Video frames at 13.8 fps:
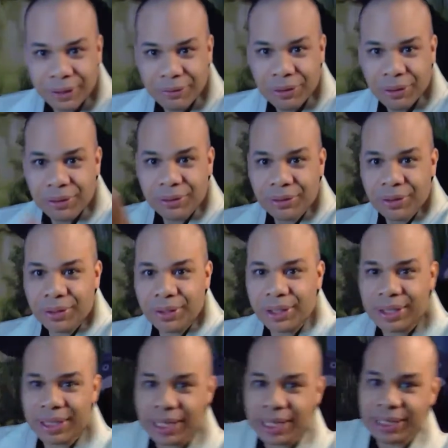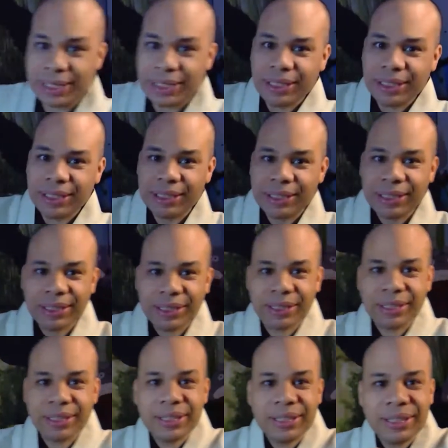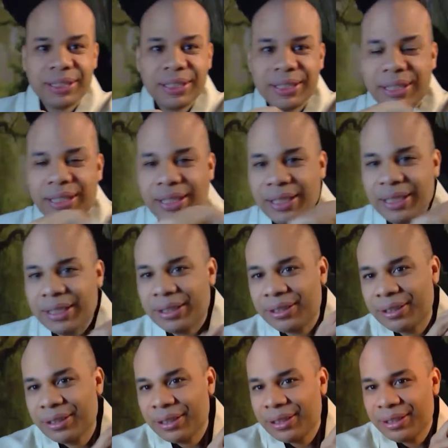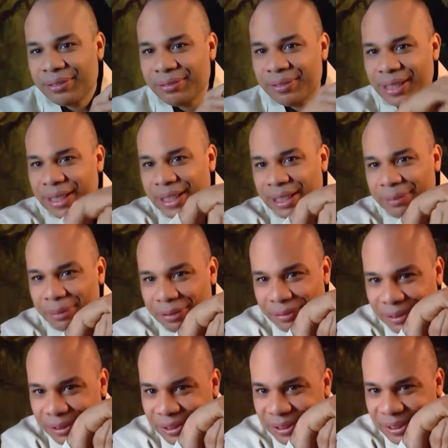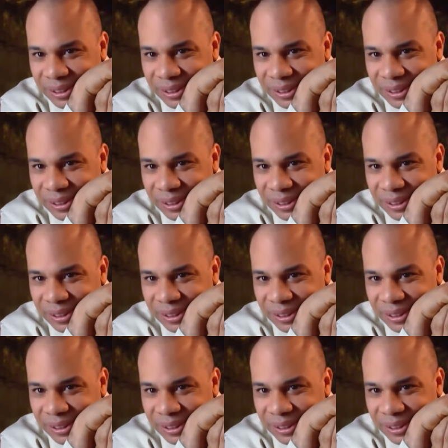of you, on the side, yeah. Okay. We got Amy Wong.